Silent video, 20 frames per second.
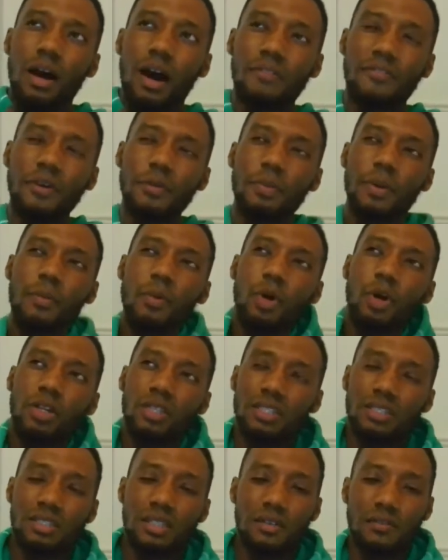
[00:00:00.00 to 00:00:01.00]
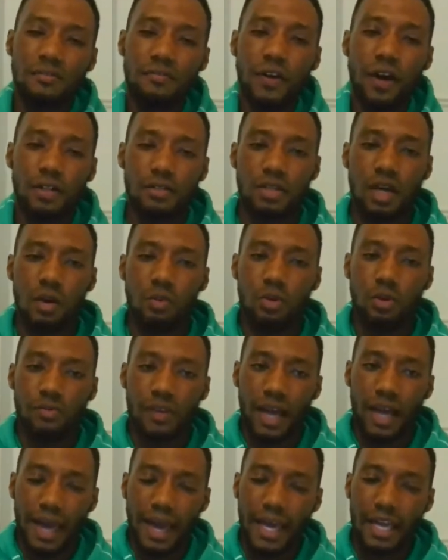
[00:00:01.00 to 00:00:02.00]
I think people got this thing fucked up with
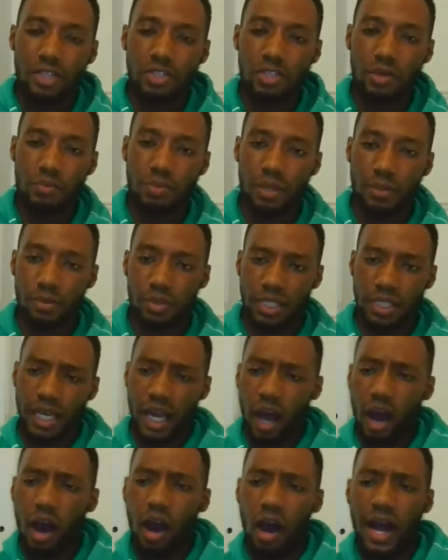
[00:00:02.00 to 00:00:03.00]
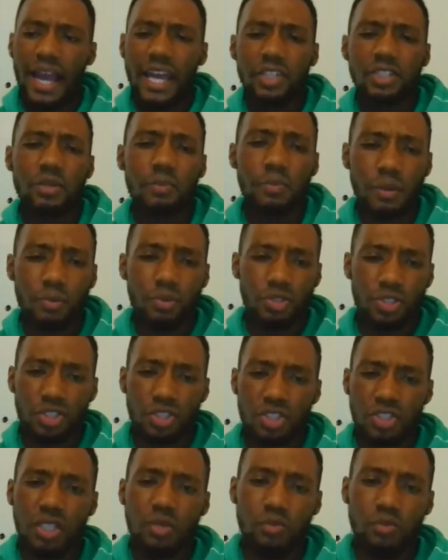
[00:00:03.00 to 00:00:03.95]
like Asian people. They're like, oh, Asian people just